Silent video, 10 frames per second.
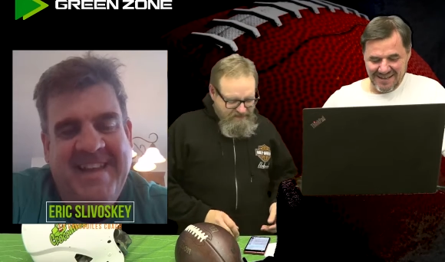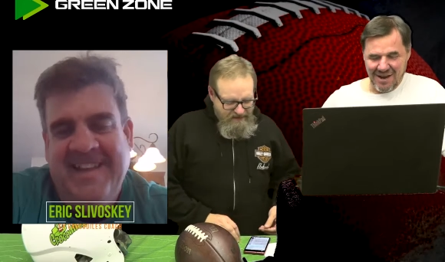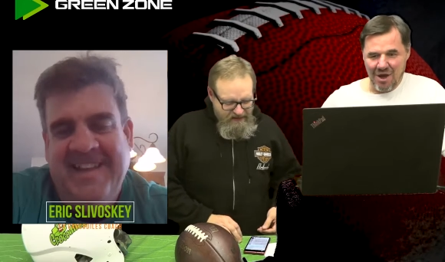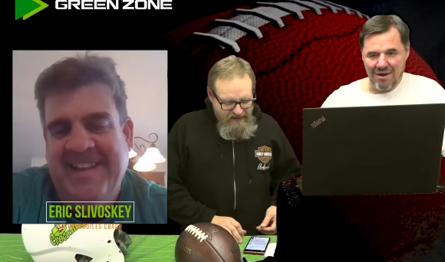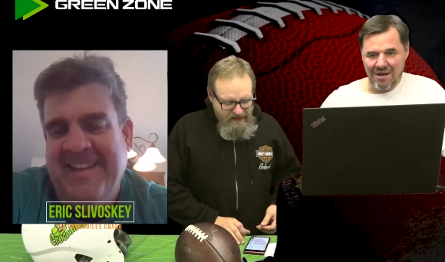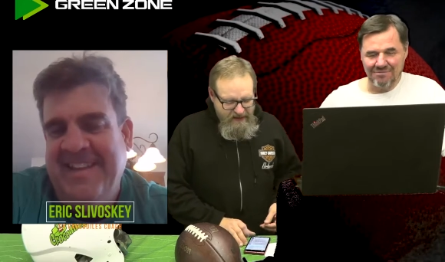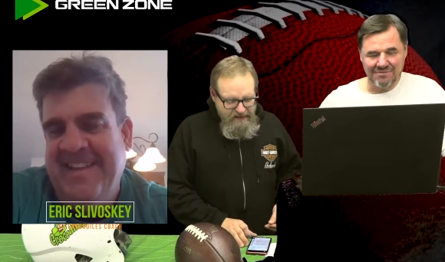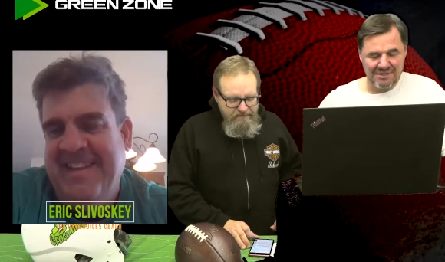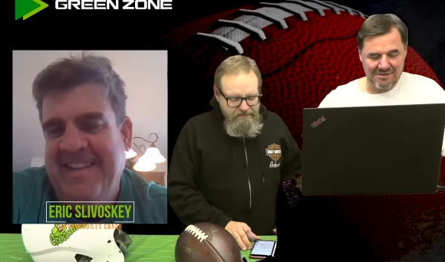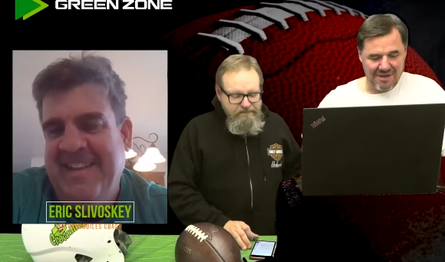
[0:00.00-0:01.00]
Speaker 1: No, uh,
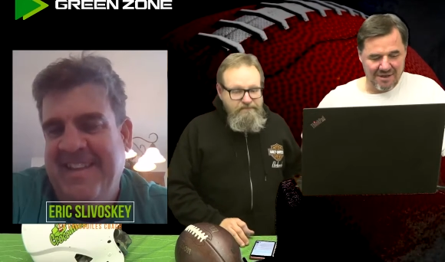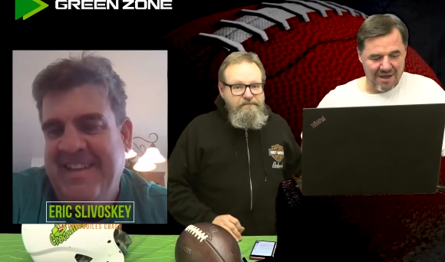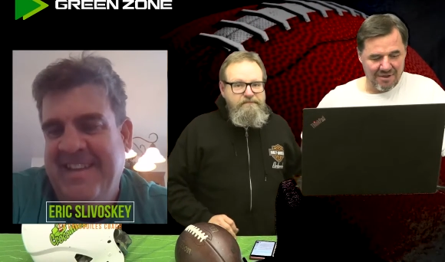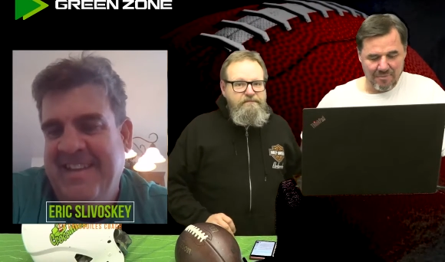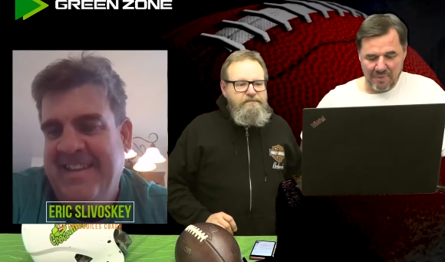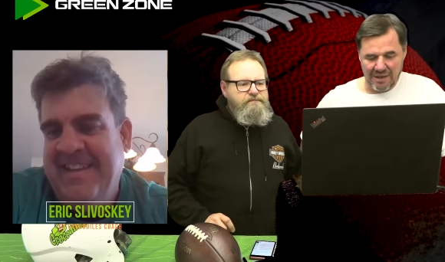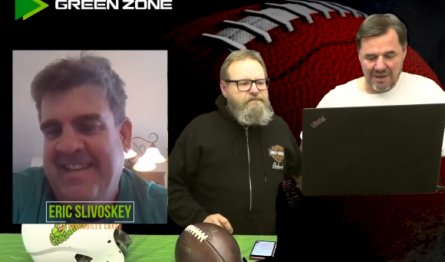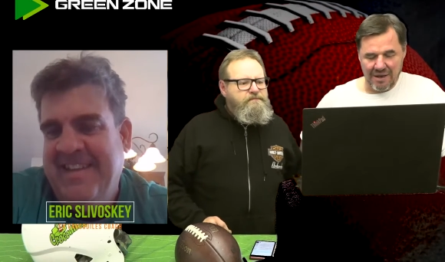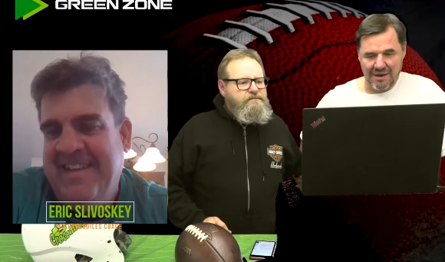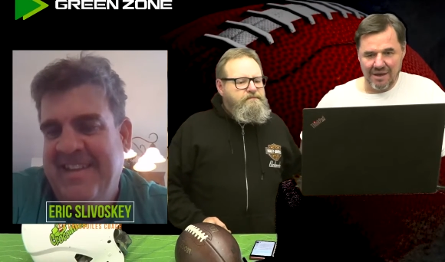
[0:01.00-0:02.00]
just how you
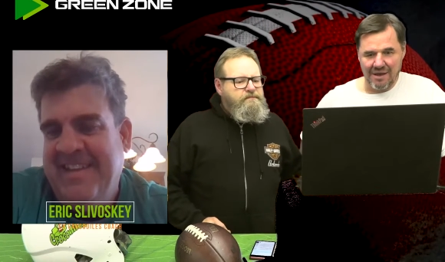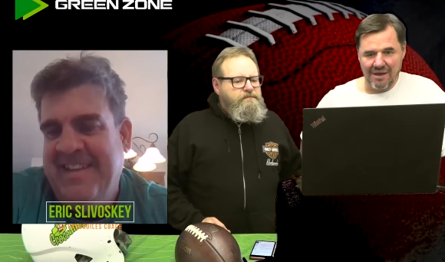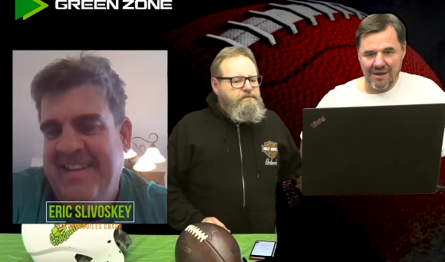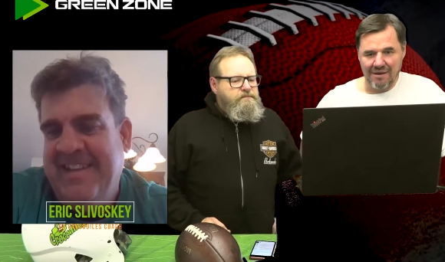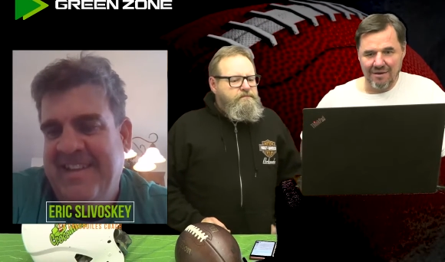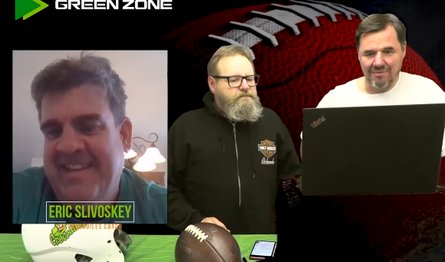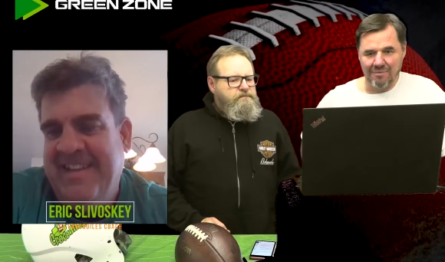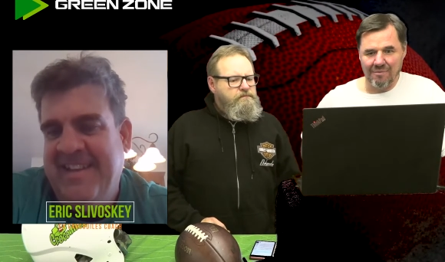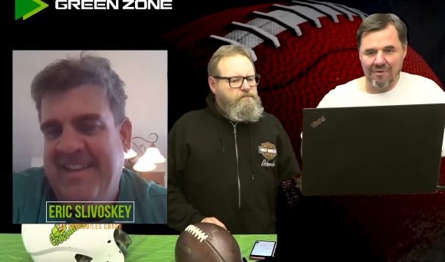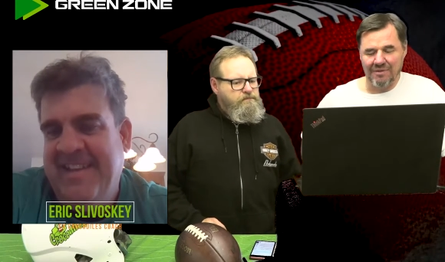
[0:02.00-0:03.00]
been and uh,
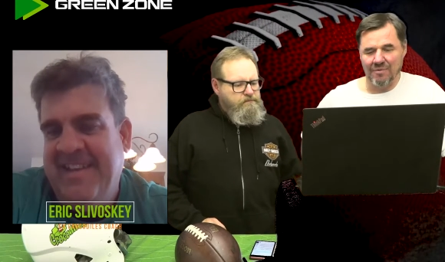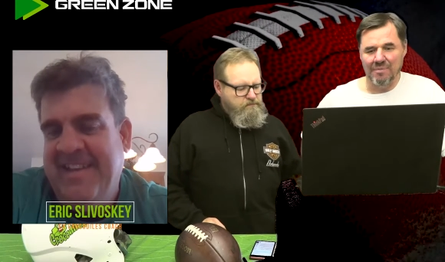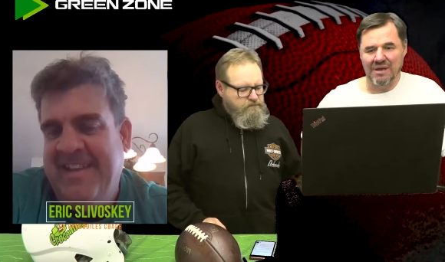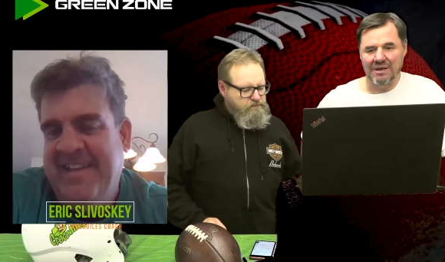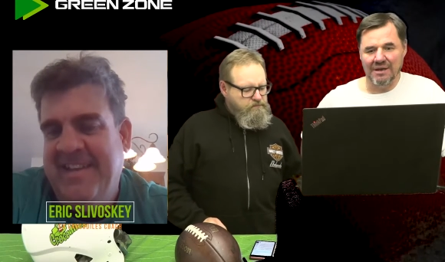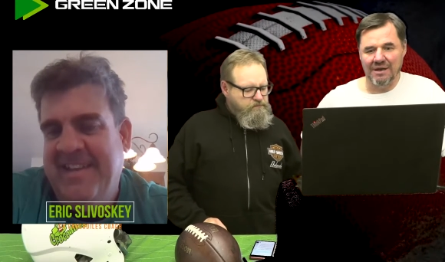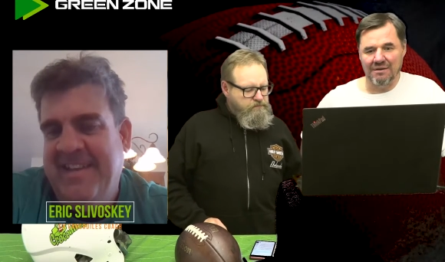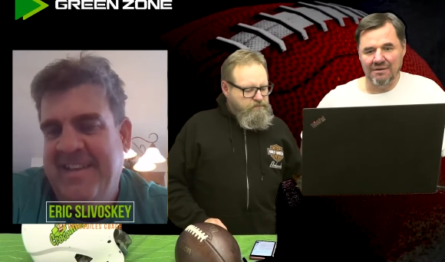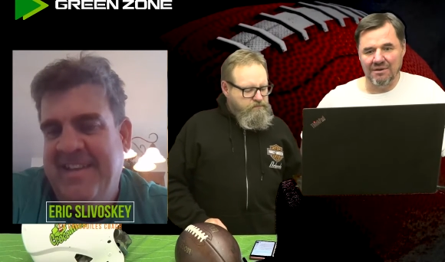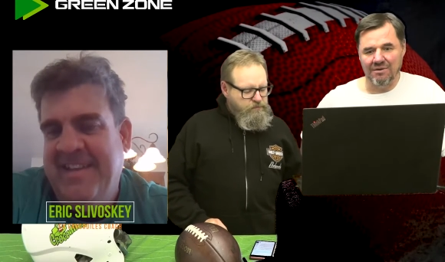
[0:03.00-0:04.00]
what you've been
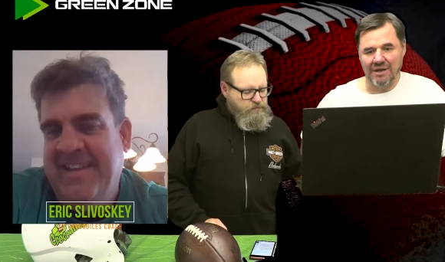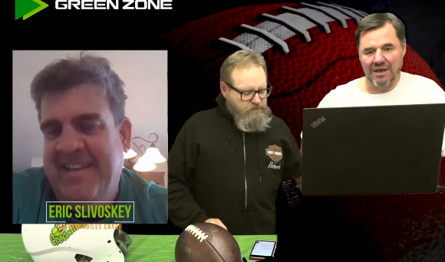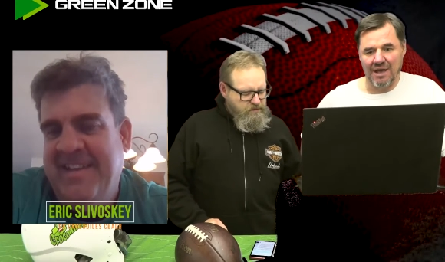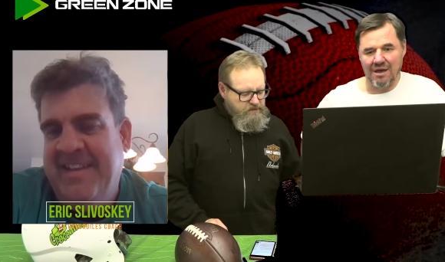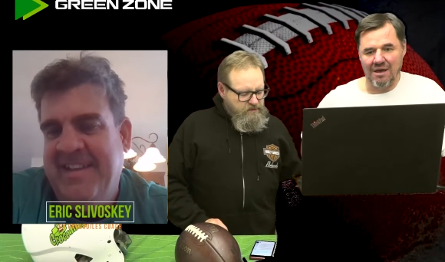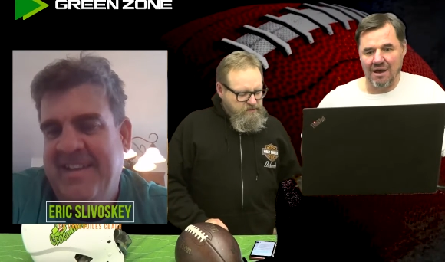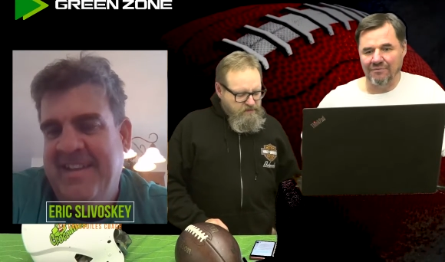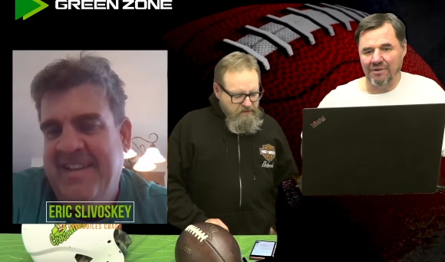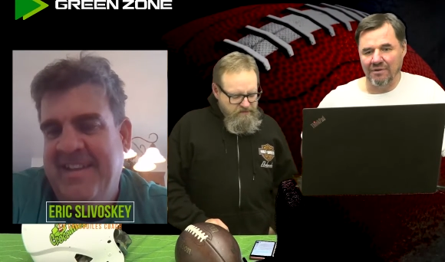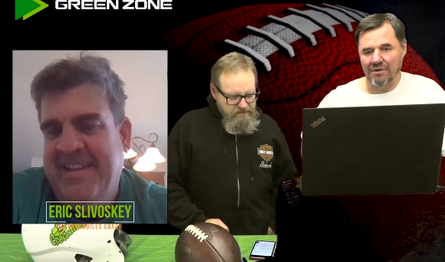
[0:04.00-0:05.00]
doing uh,
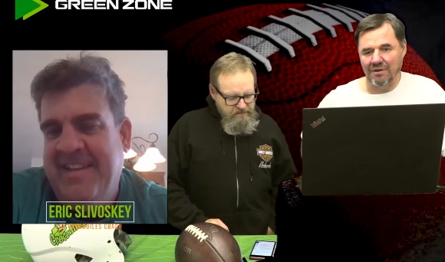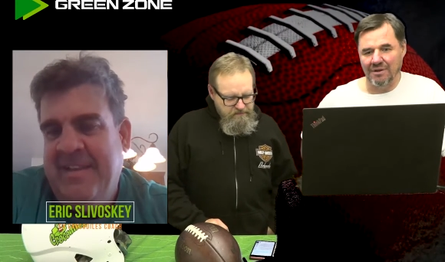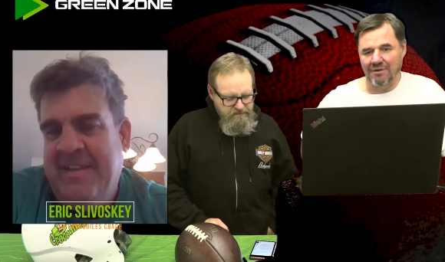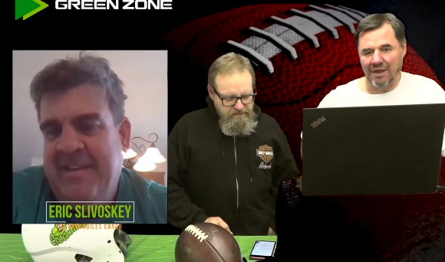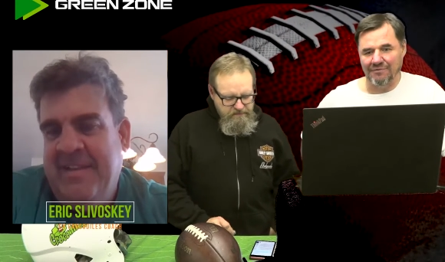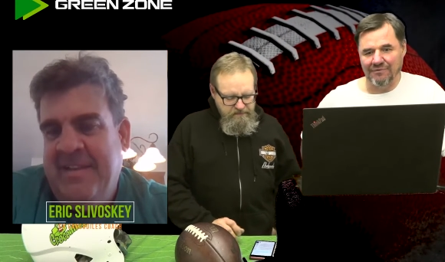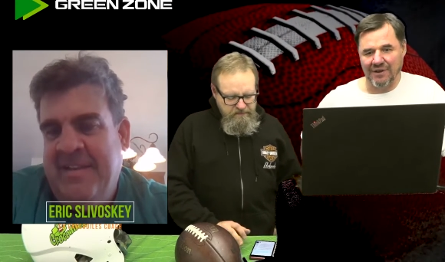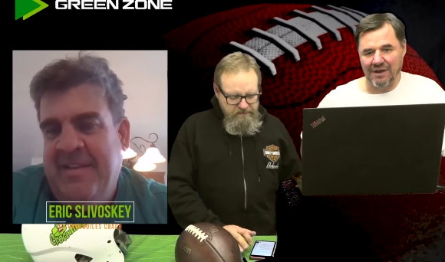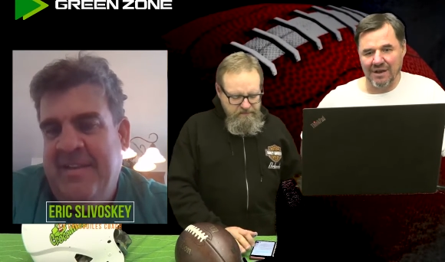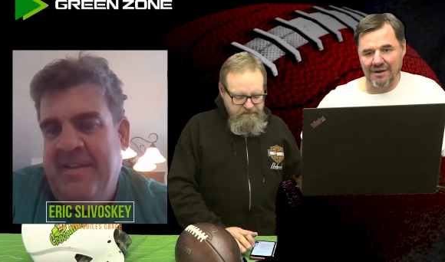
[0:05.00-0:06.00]
after you left
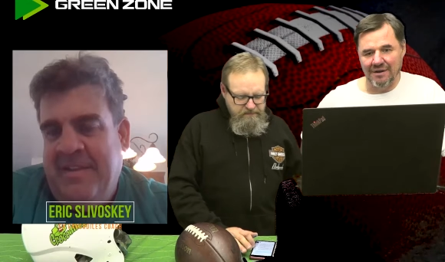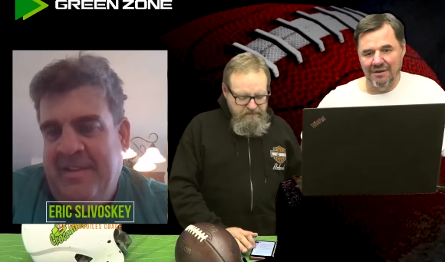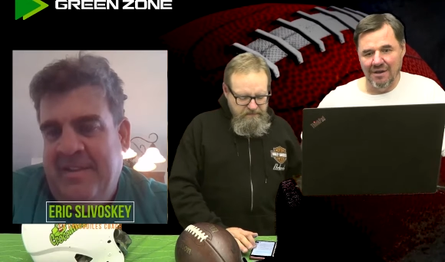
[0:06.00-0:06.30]
Finland.